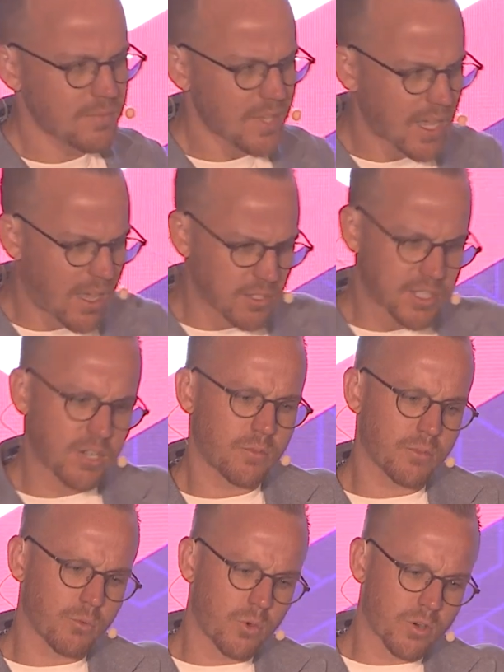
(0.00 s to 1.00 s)
outside of
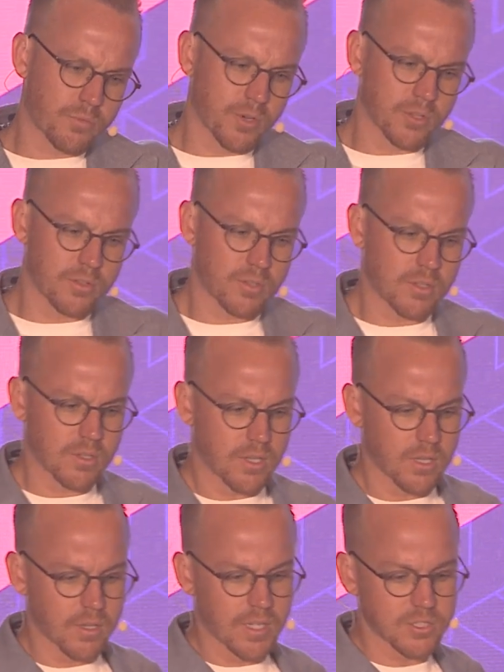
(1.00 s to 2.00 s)
the waterfront,
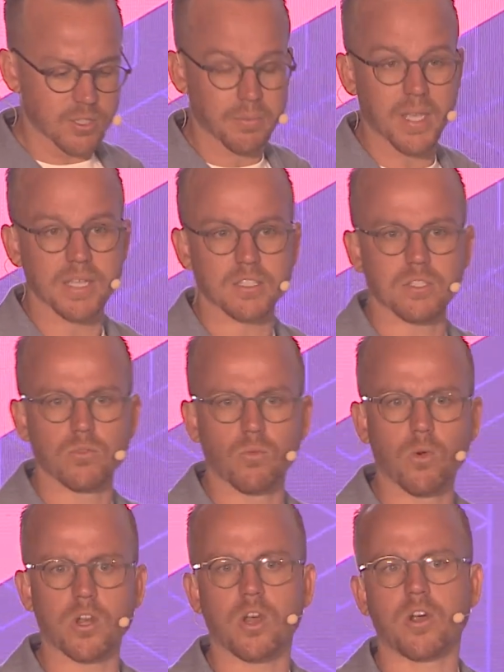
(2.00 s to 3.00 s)
in some cases,
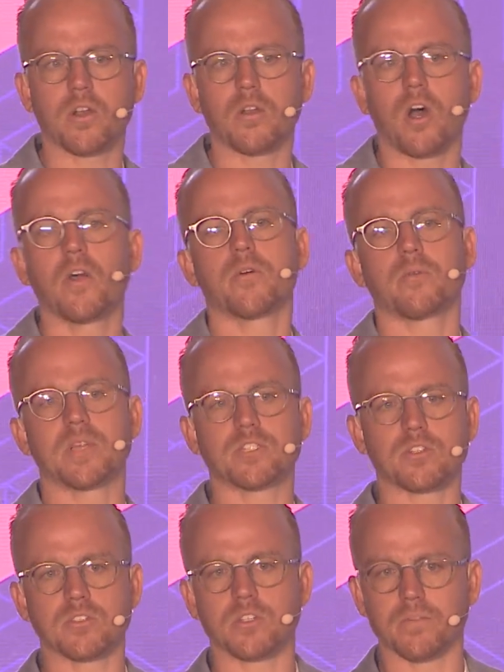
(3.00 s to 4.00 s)
what are other
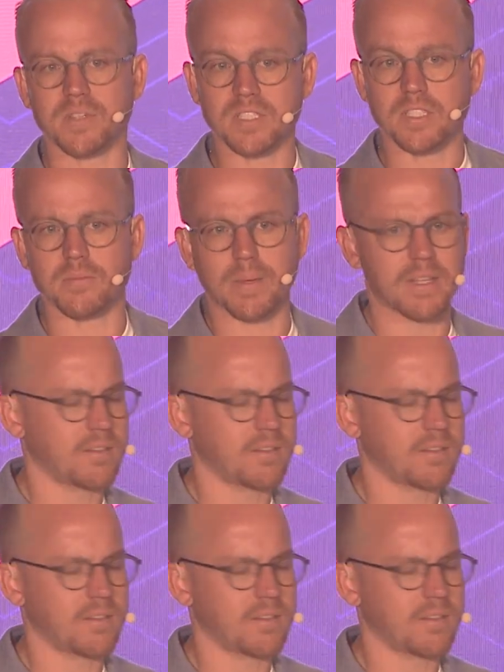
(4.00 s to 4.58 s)
restaurants that are visited by this